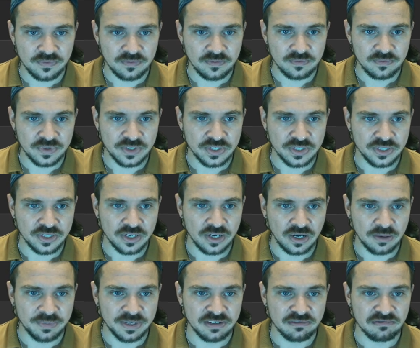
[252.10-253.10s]
Let me just
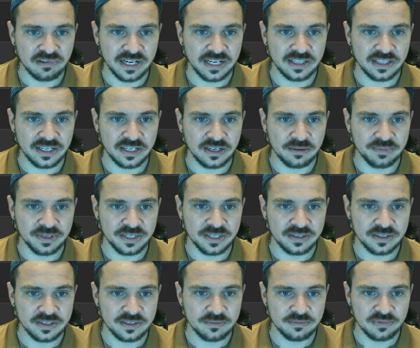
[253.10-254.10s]
copy, right-click copy.
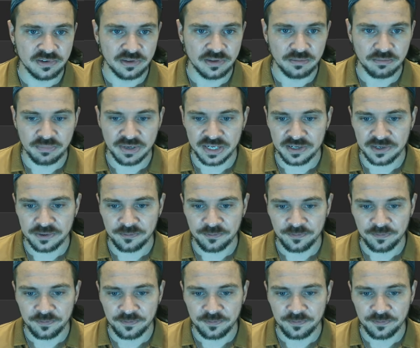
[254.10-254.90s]
It's probably better.